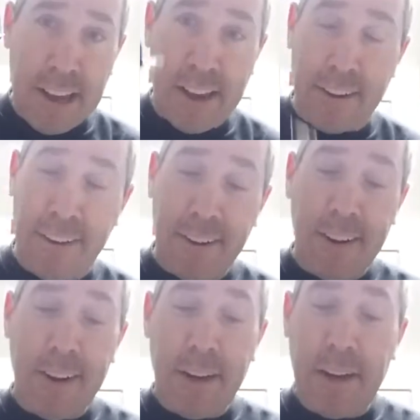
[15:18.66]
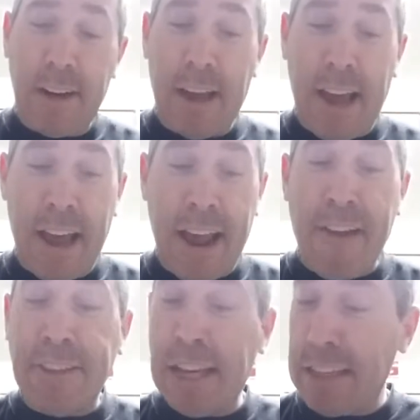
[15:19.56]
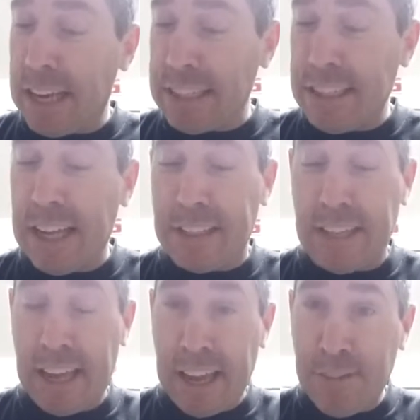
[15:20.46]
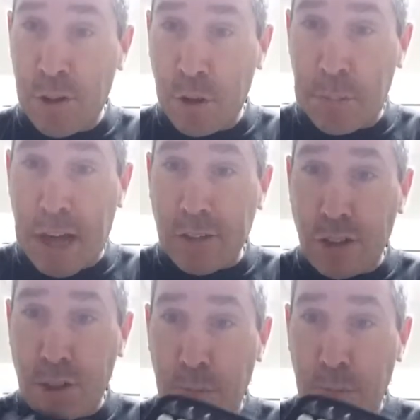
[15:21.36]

here. And everything, like I said, even though the bottles are